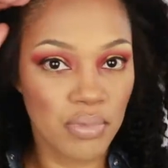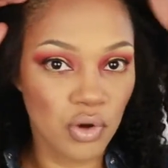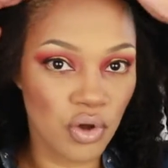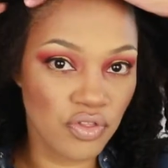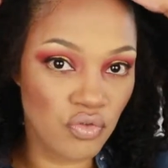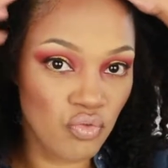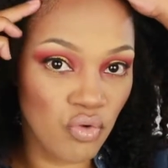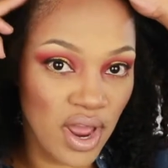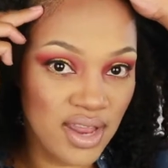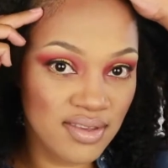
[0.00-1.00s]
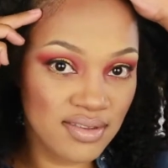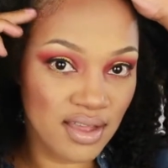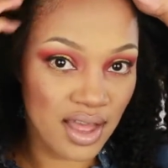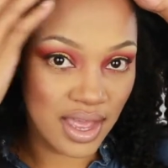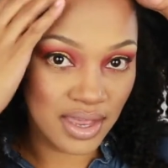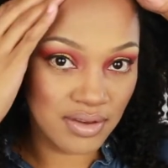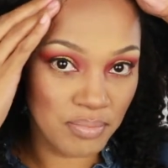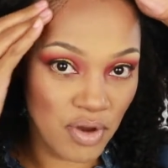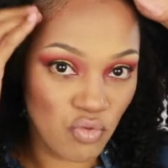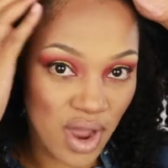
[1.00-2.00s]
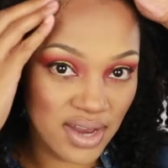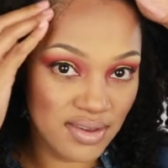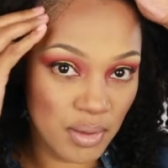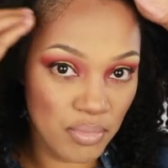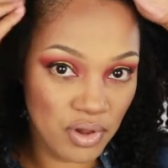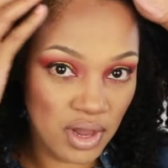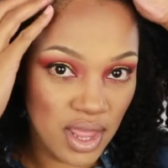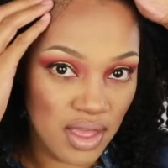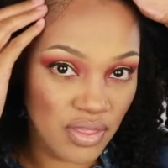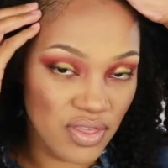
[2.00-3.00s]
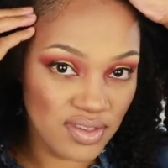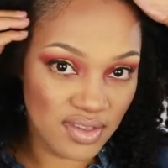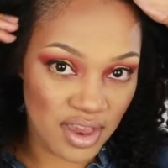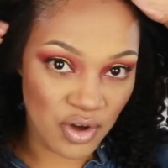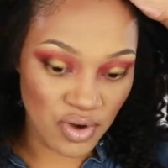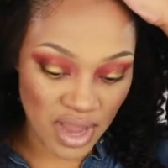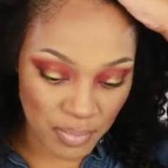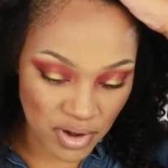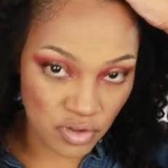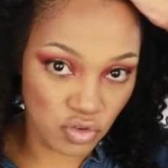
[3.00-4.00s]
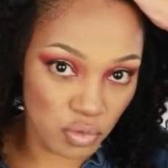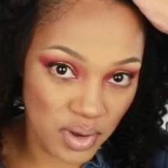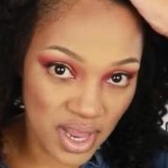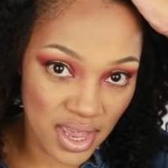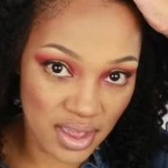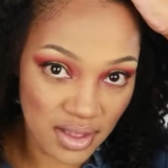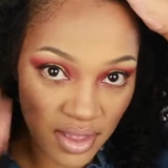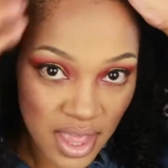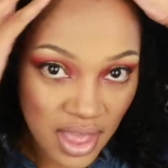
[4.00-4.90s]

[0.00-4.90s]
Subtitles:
but on the right side, my right temple, this area, I'm going to zoom in here,